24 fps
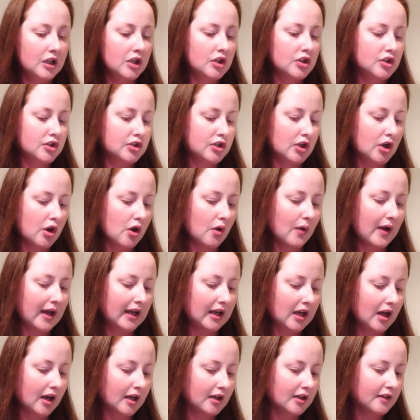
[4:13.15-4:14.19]
So it
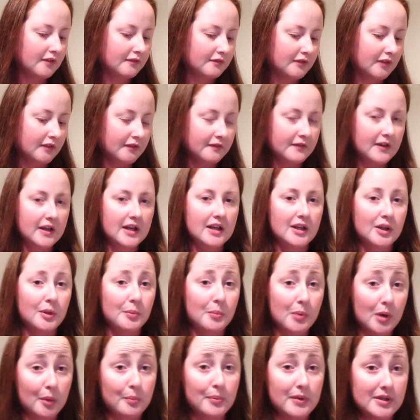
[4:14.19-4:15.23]
kind of defeated the
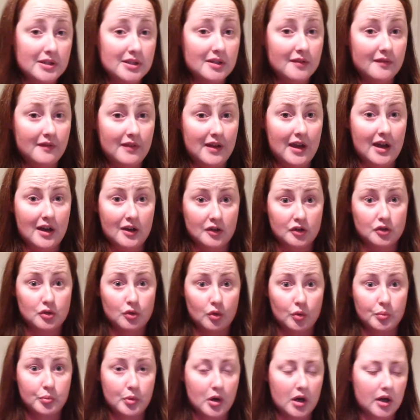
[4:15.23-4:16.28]
purpose of the
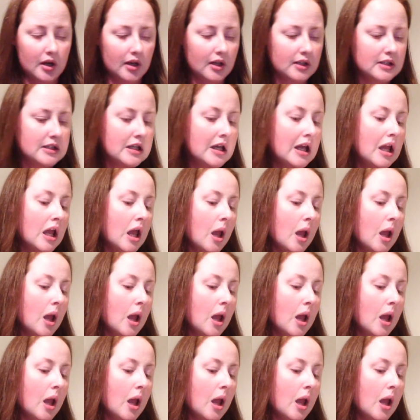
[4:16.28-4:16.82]
actual product.